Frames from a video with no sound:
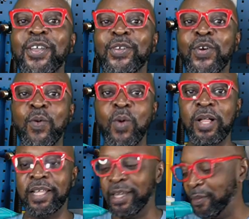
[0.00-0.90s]
You're
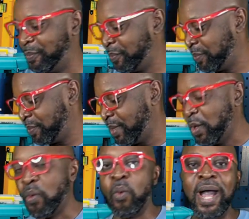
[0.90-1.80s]
welcome.
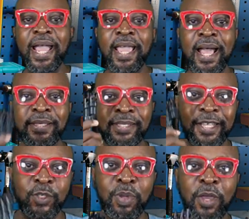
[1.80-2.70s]
Why has
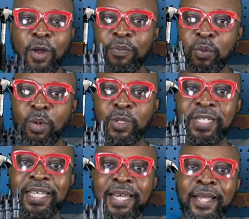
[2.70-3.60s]
this become the most
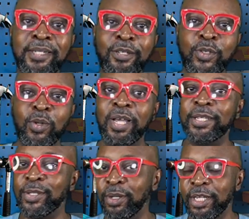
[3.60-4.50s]
neglected solar
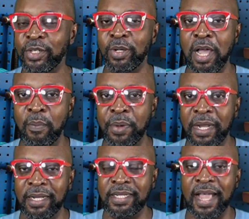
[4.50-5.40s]
installation
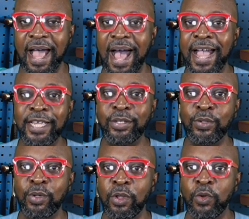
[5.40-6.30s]
component? I do
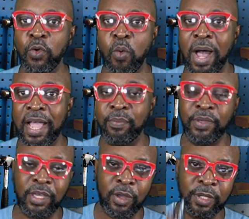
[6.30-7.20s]
not know why,
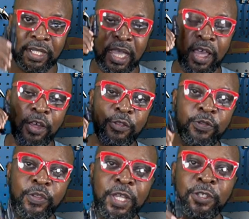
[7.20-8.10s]
because
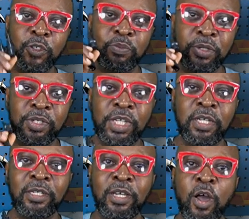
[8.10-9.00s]
this
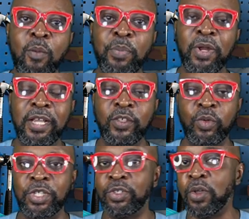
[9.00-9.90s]
particular component,
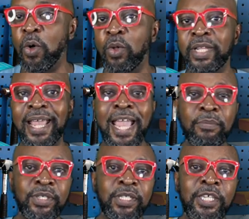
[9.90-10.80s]
which is called the
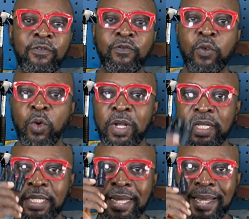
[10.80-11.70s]
MC4
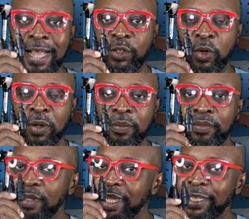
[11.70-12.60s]
connector,
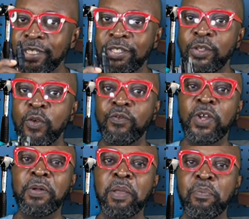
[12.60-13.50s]
is so
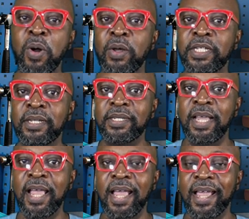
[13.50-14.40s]
very important.
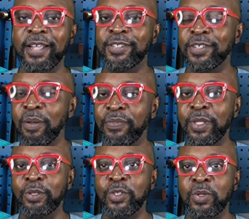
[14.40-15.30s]
It's
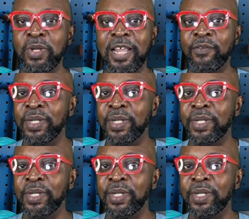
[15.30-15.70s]
something you should never